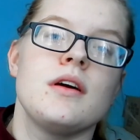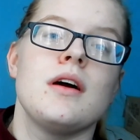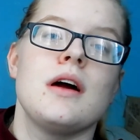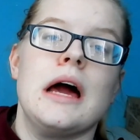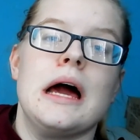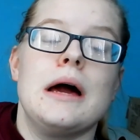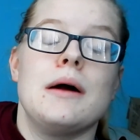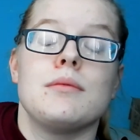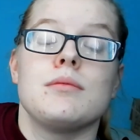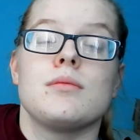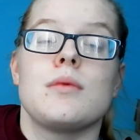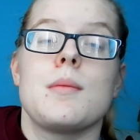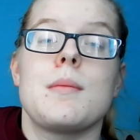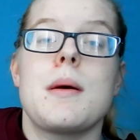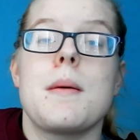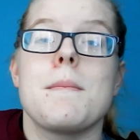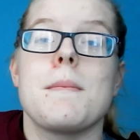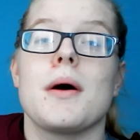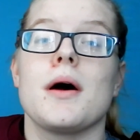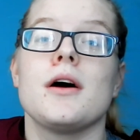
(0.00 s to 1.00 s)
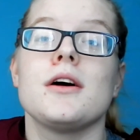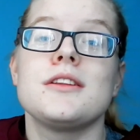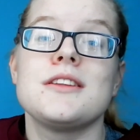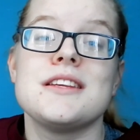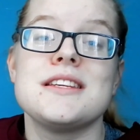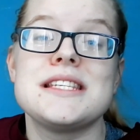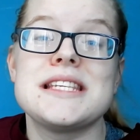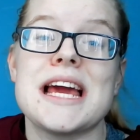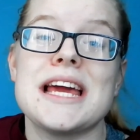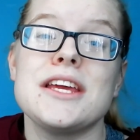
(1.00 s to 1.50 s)
And remember,
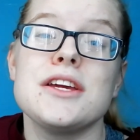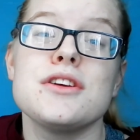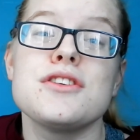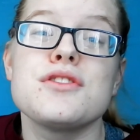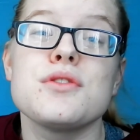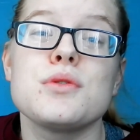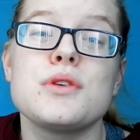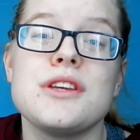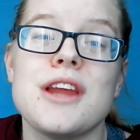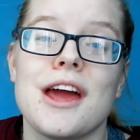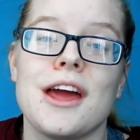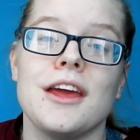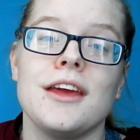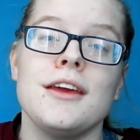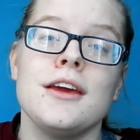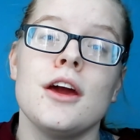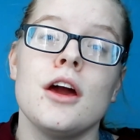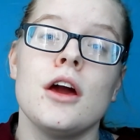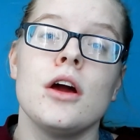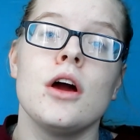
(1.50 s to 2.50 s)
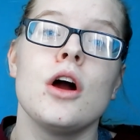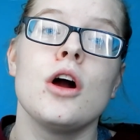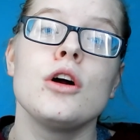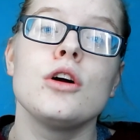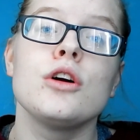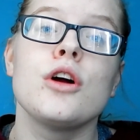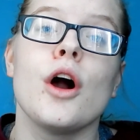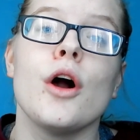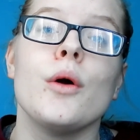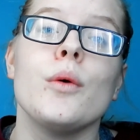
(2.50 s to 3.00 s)
today is your day.
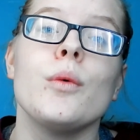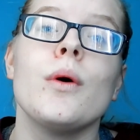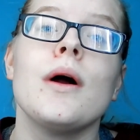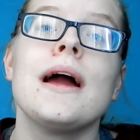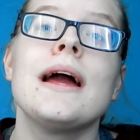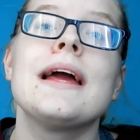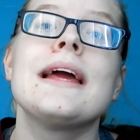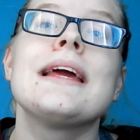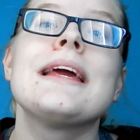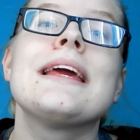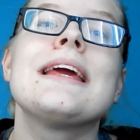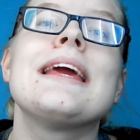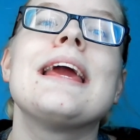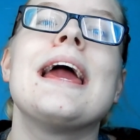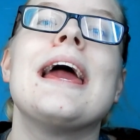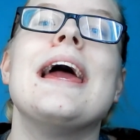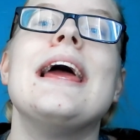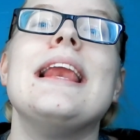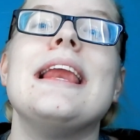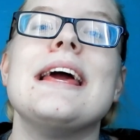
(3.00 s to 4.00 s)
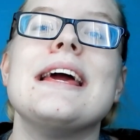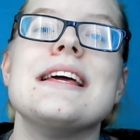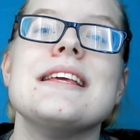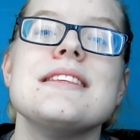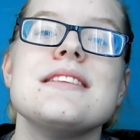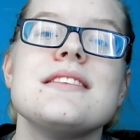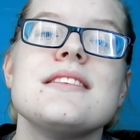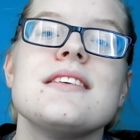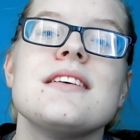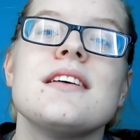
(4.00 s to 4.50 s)
Go kill
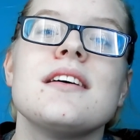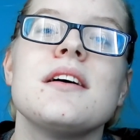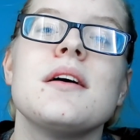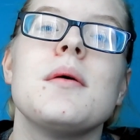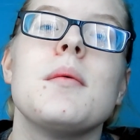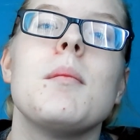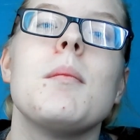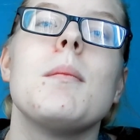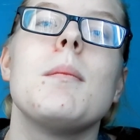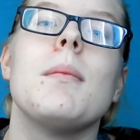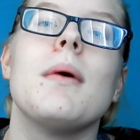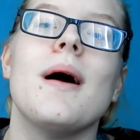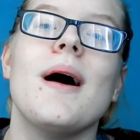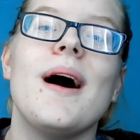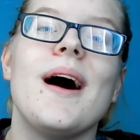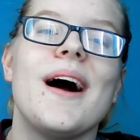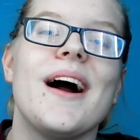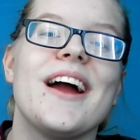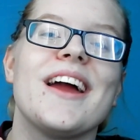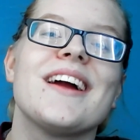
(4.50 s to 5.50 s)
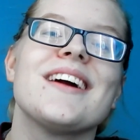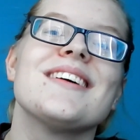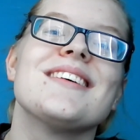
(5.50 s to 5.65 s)
it. Bye.